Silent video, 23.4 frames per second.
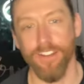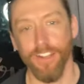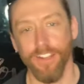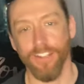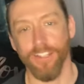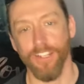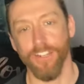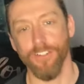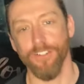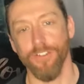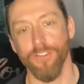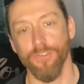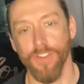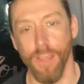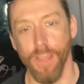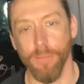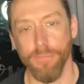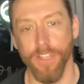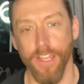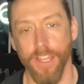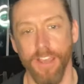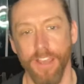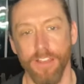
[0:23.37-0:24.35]
connection
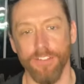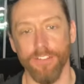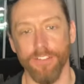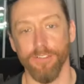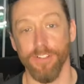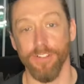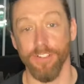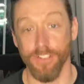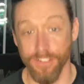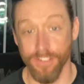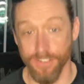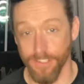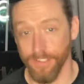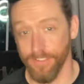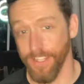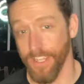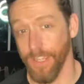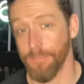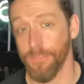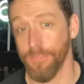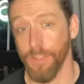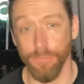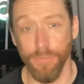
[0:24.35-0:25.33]
drops out during this
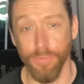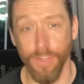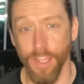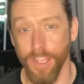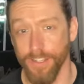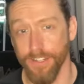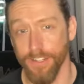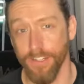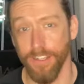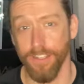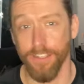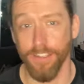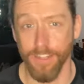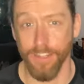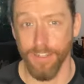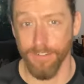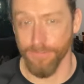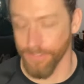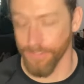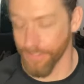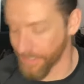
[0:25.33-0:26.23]
attempt, I'm probably just going to cut it for the